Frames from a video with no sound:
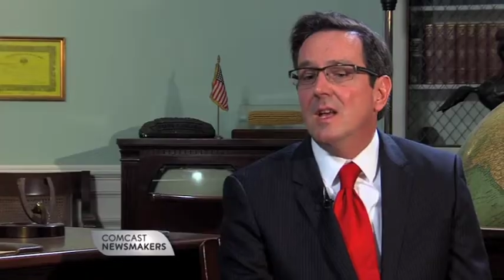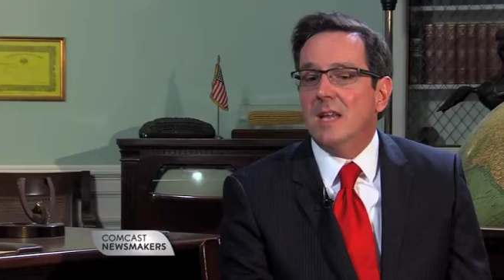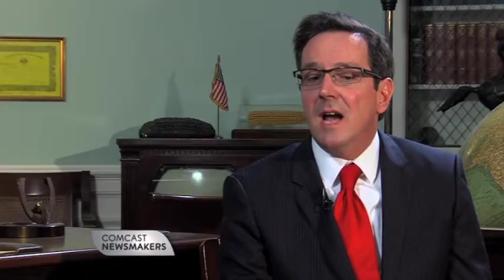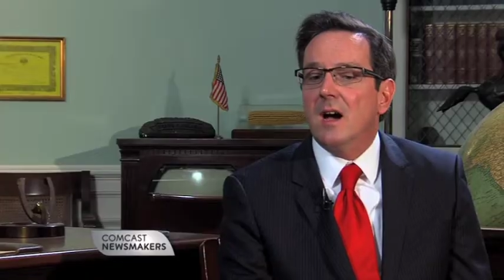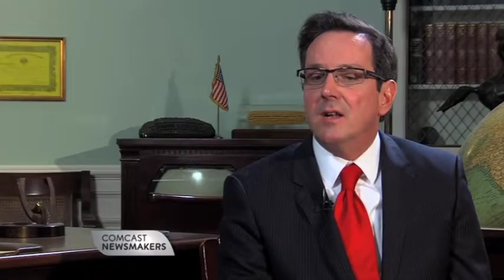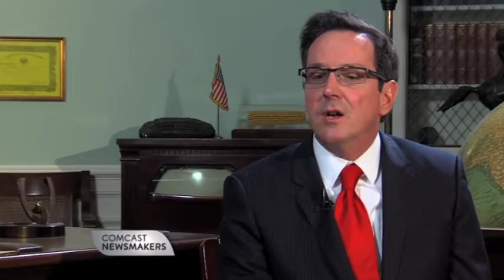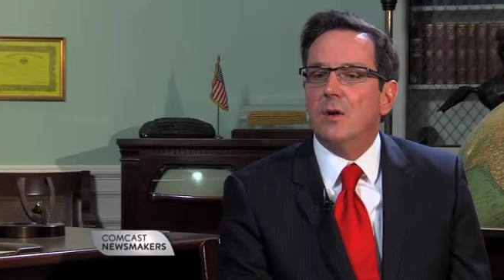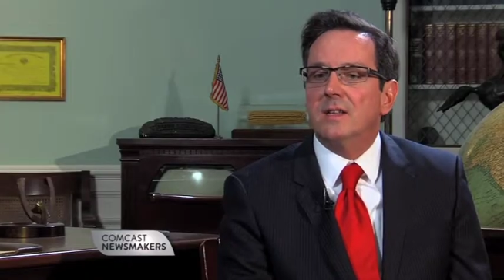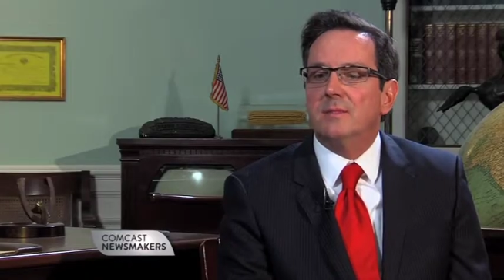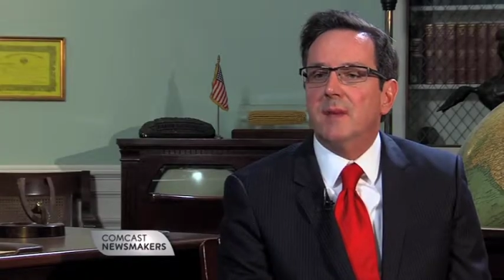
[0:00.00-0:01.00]
Yeah, you
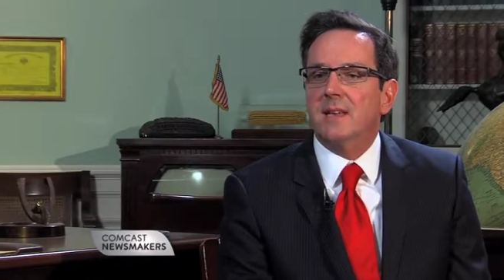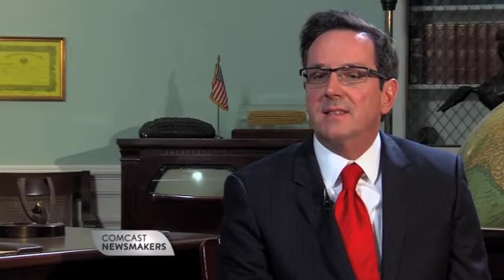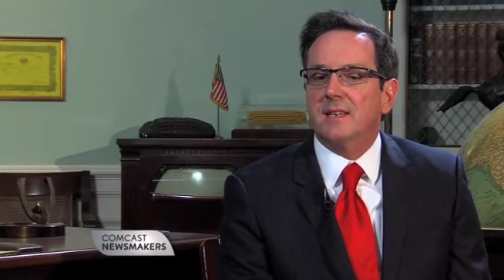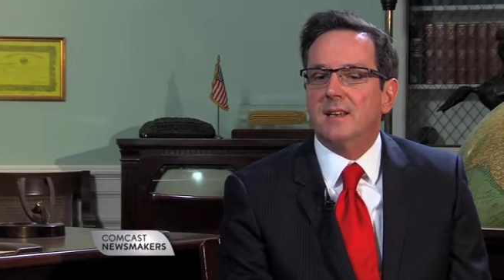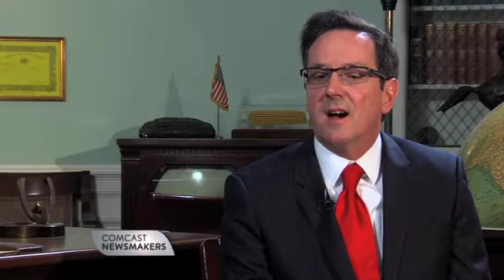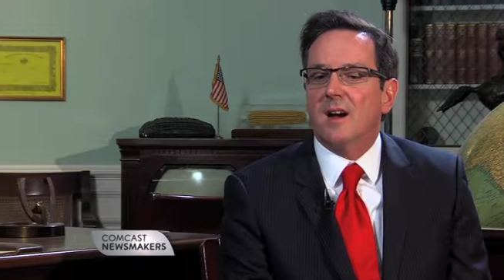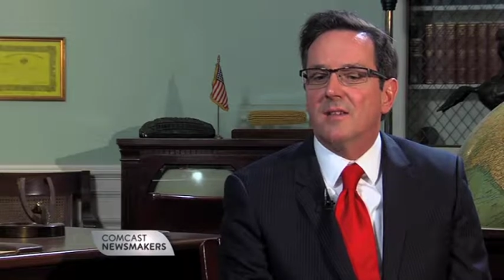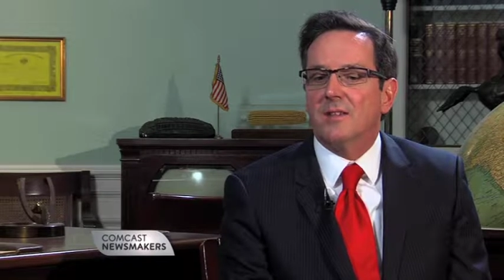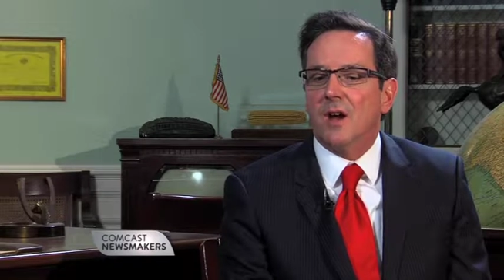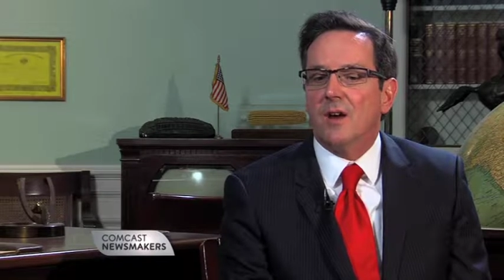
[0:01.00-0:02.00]
know, it's amazing. Uh,
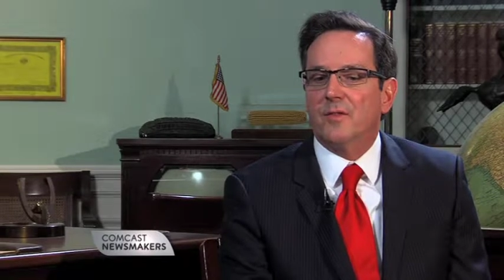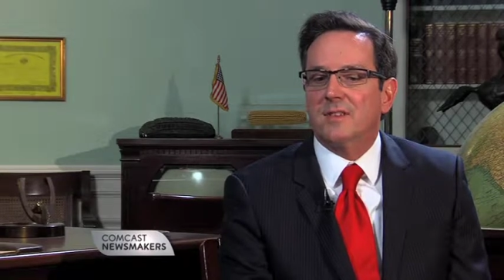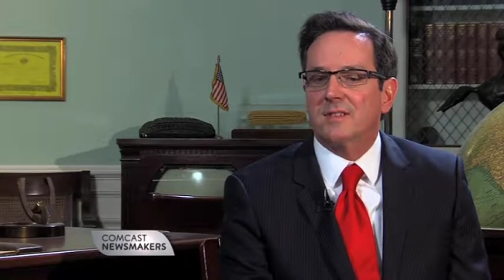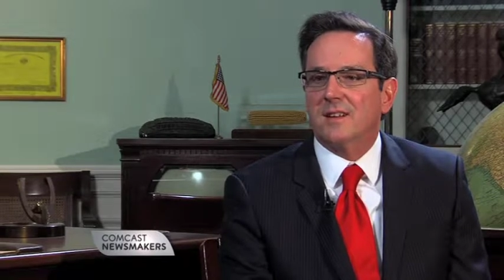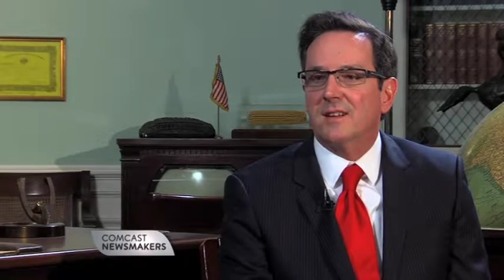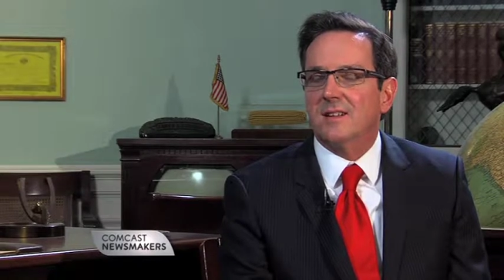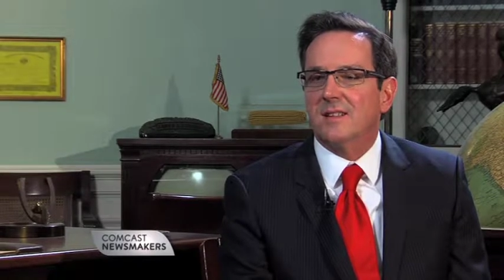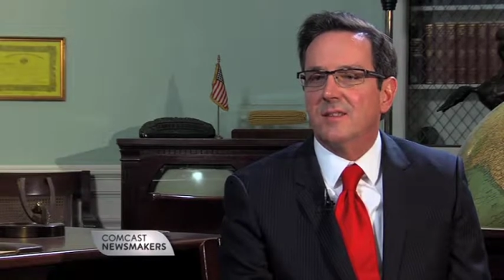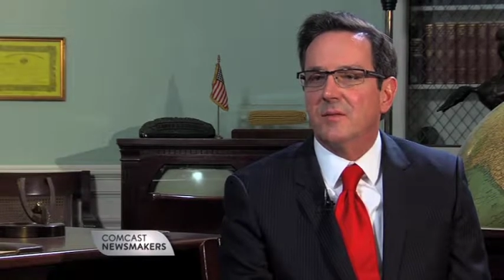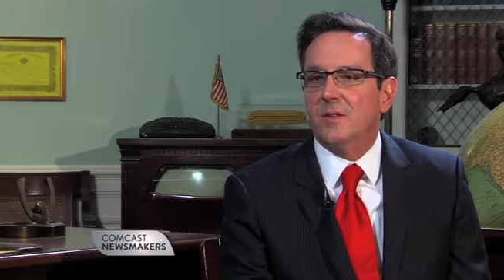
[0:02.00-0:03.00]
the office, uh,
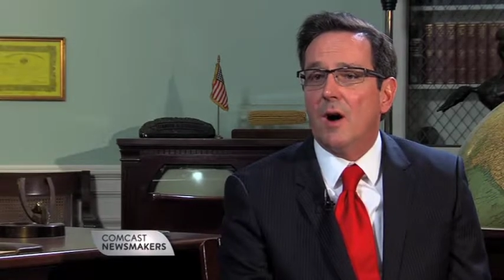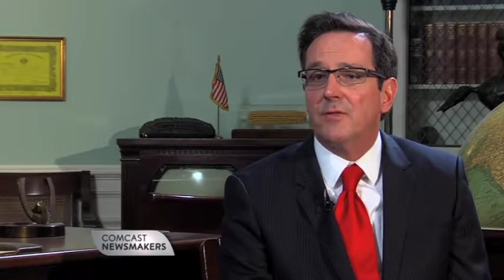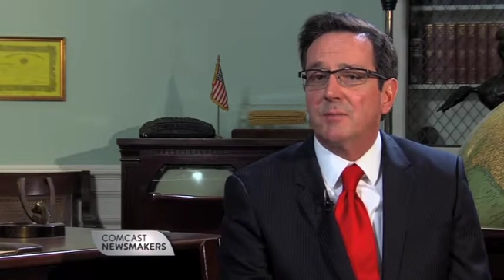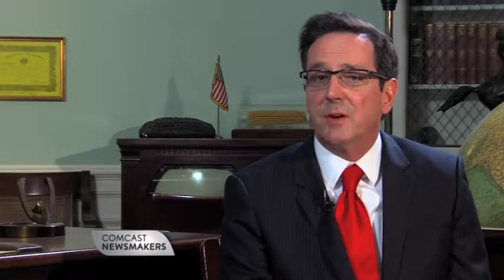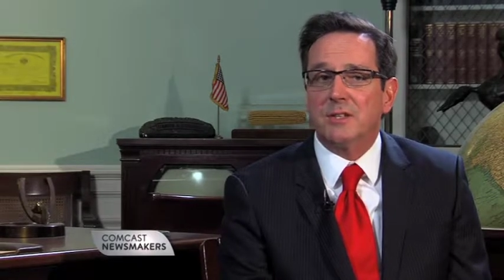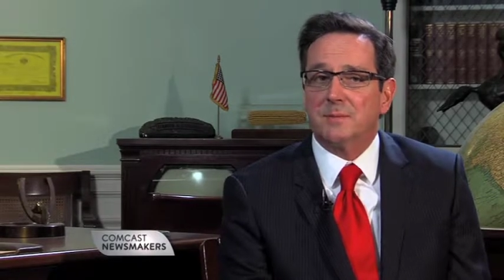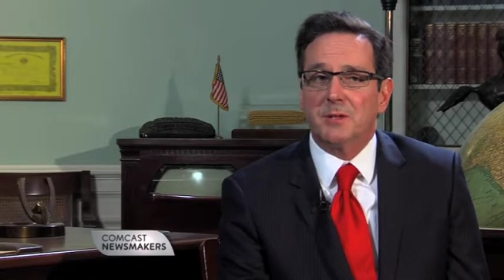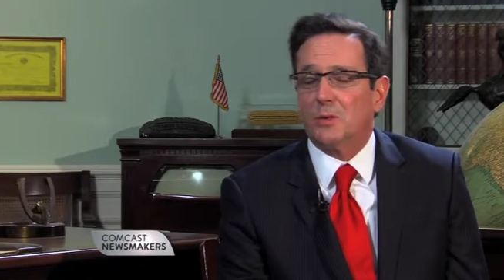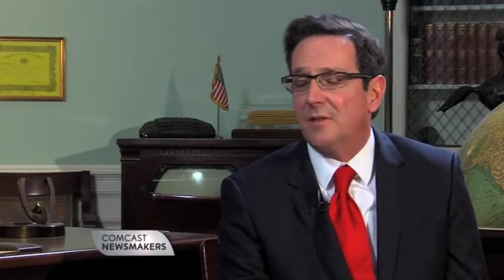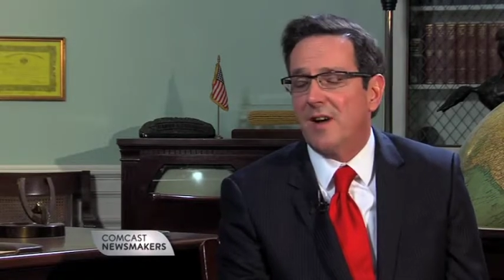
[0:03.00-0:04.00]
the, the, office budget is
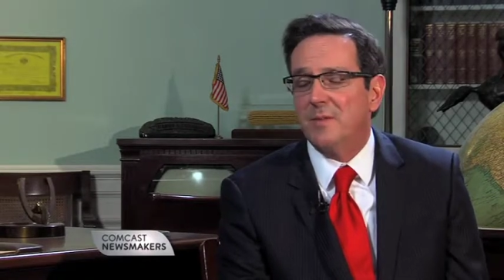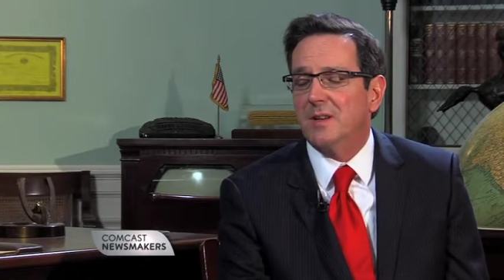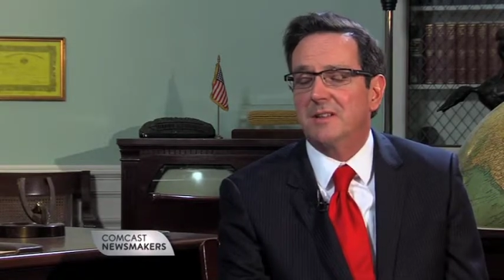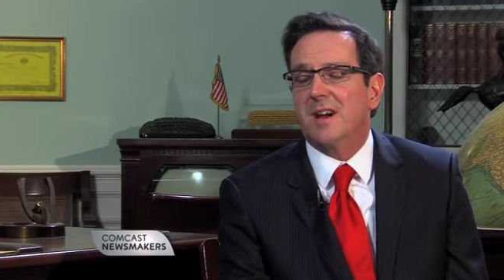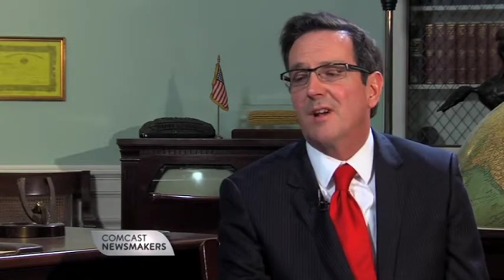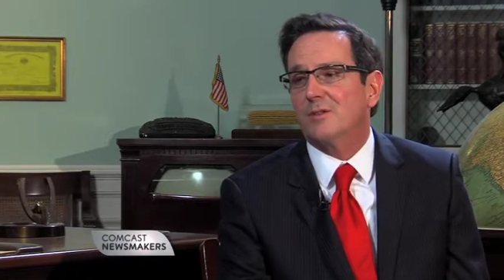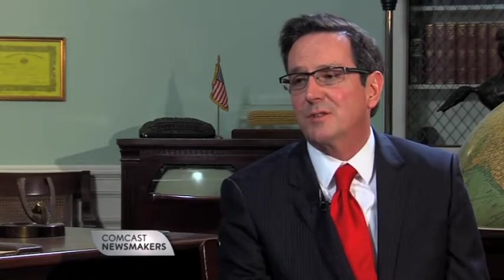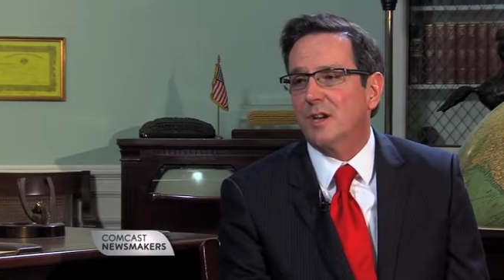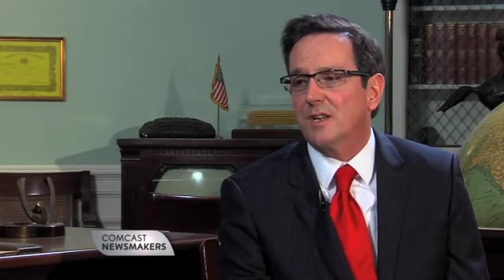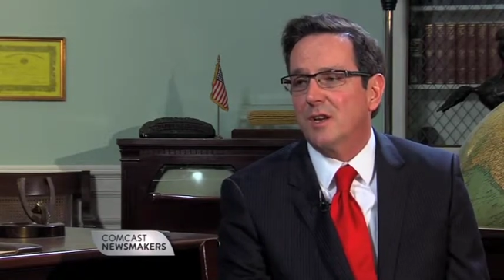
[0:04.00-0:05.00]
about $25 million
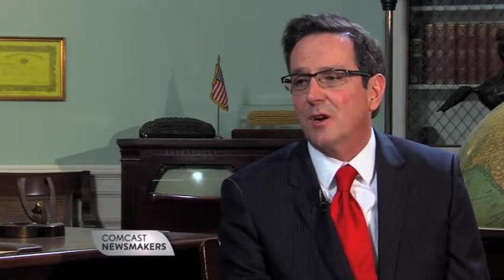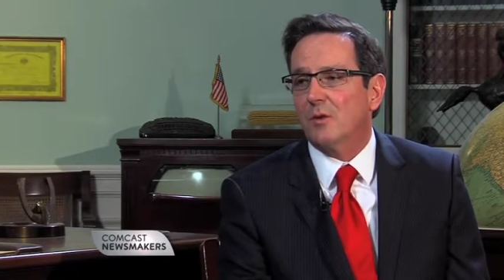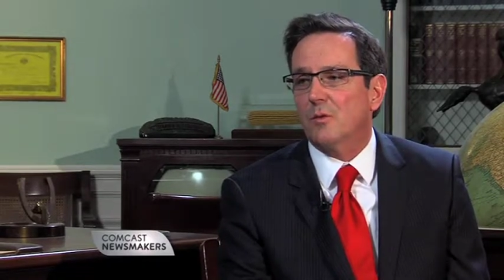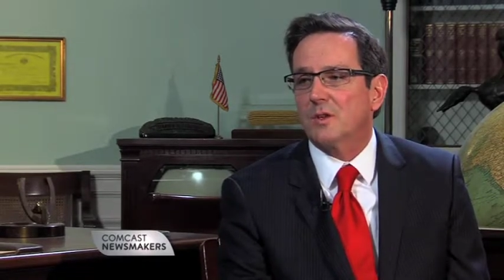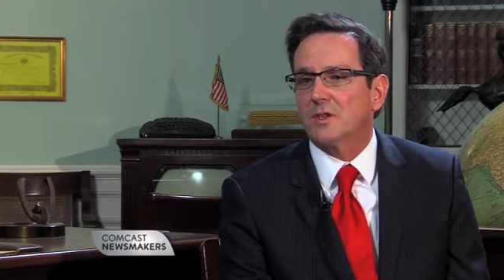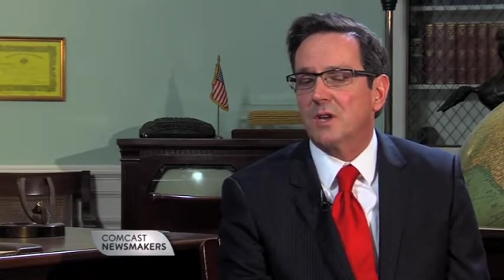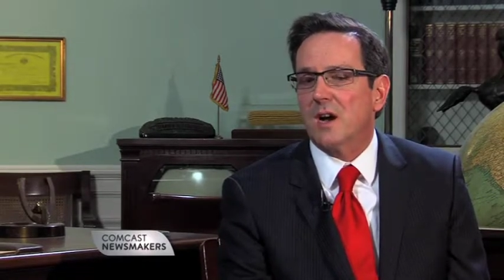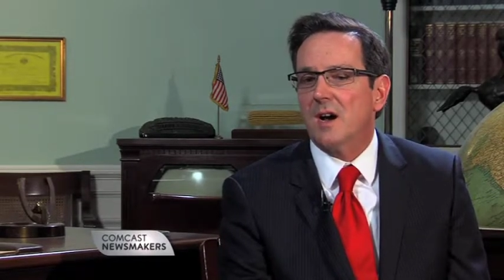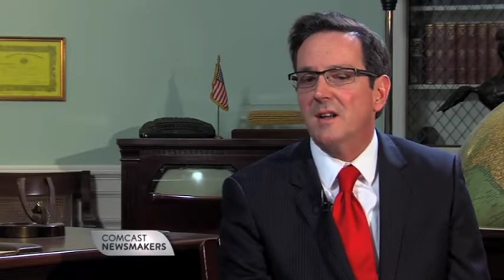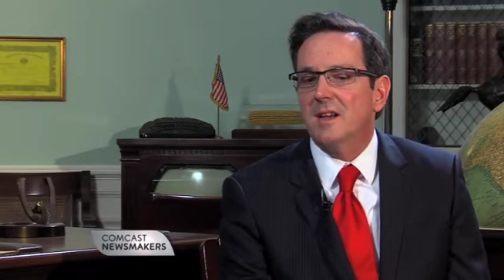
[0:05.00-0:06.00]
a year, which
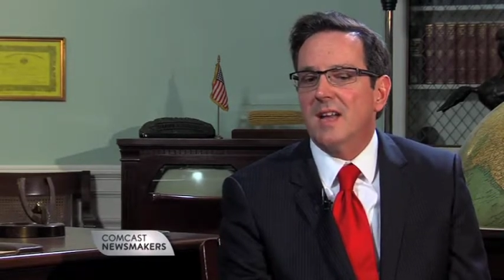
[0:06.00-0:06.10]
uh,